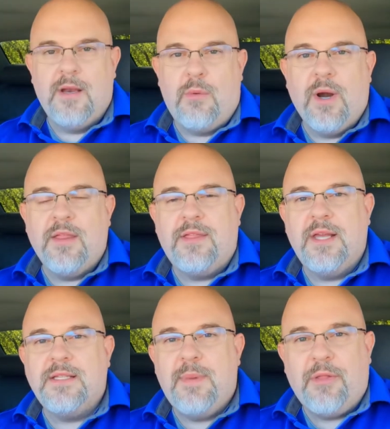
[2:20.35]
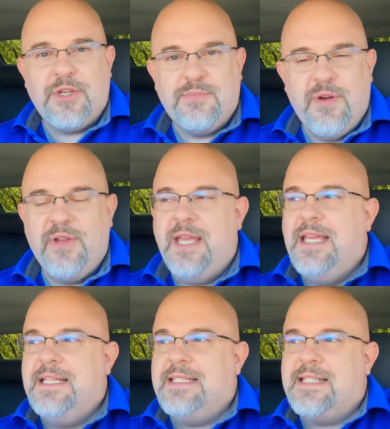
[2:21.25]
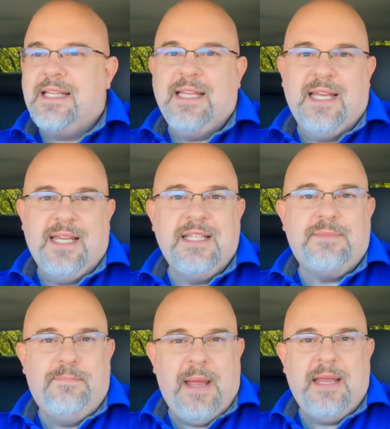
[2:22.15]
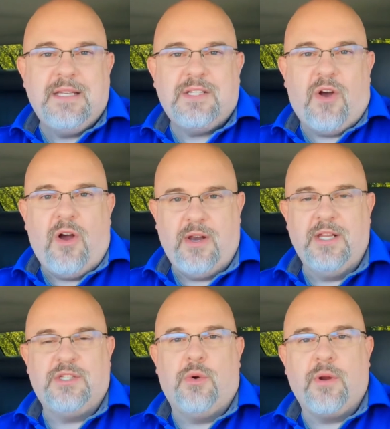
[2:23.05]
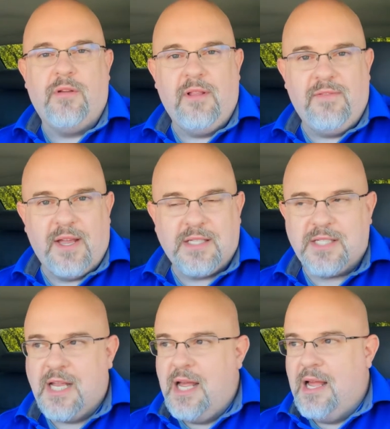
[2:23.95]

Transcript: Now, one of the things about this movie is it is based on historical events